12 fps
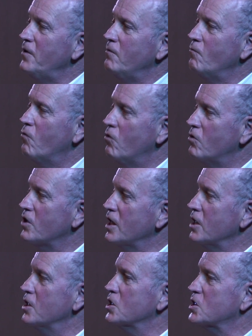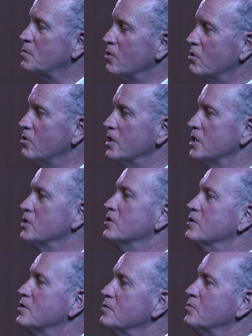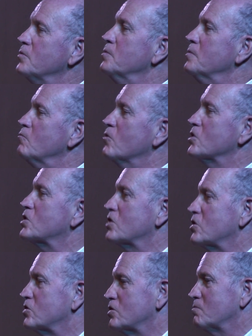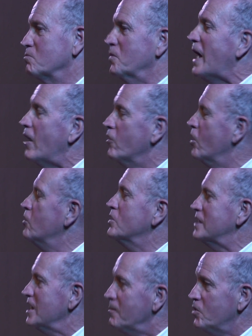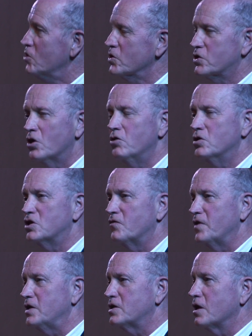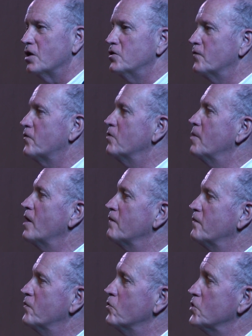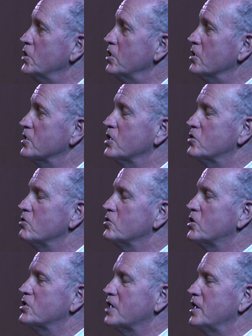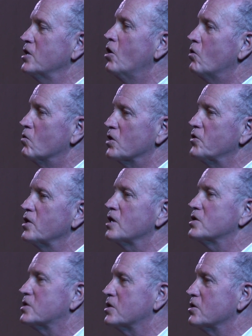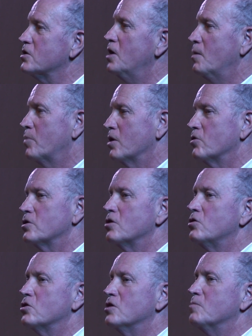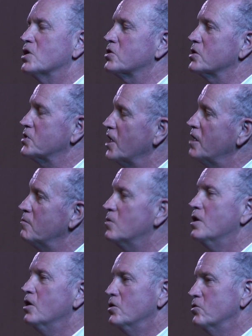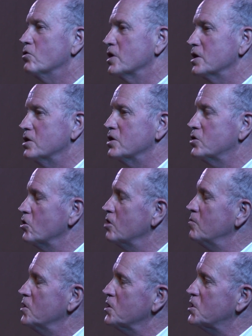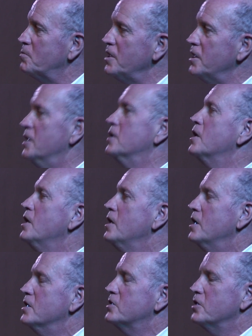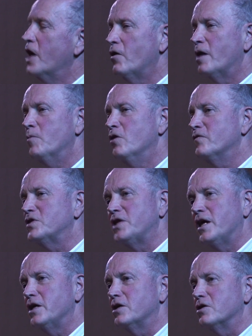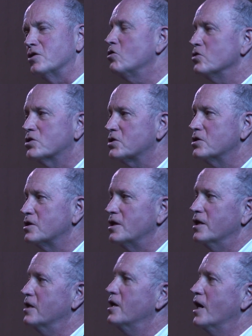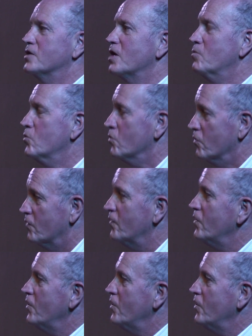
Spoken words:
been walking and exploring what's now known as liminal zones of East London for about 40 years. And it's not just getting old. I think I still plod along at much the same dogged, determined speed, is that now I'm overtaken constantly as I move.